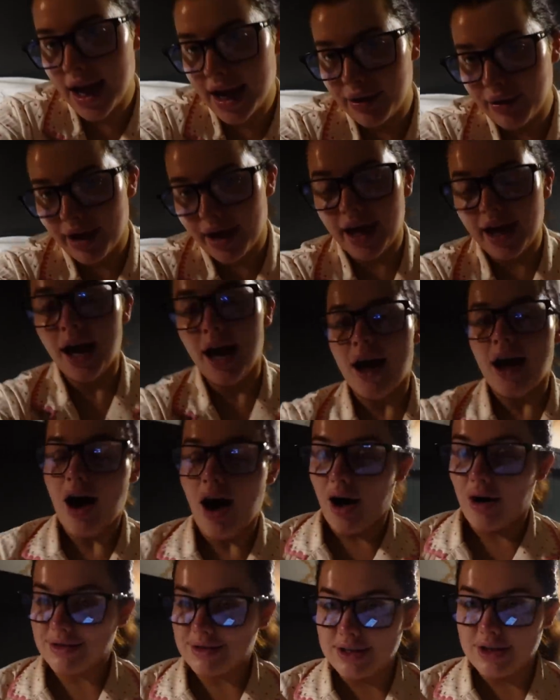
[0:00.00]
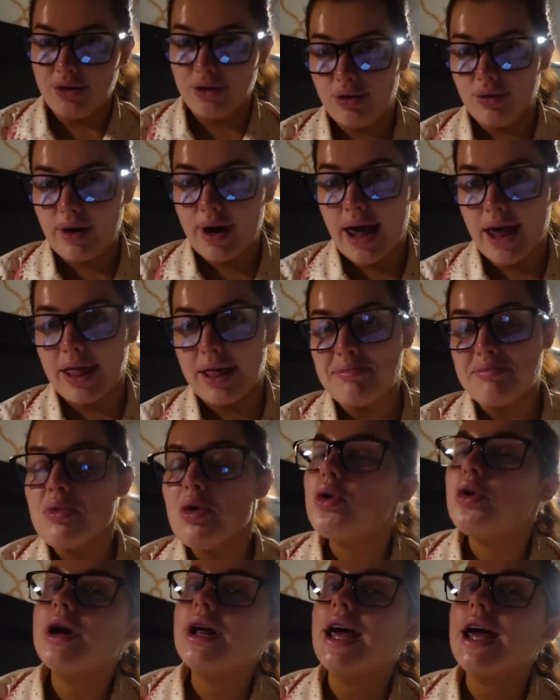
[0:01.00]
Anyway, I'll see you in the
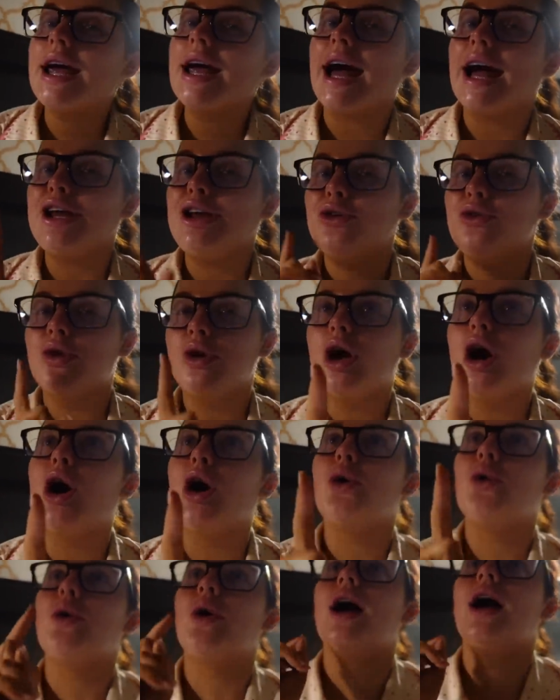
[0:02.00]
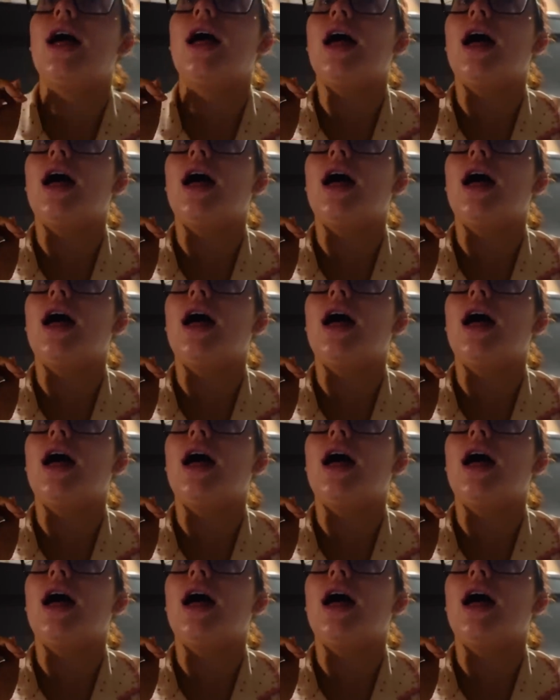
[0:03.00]
morning and you know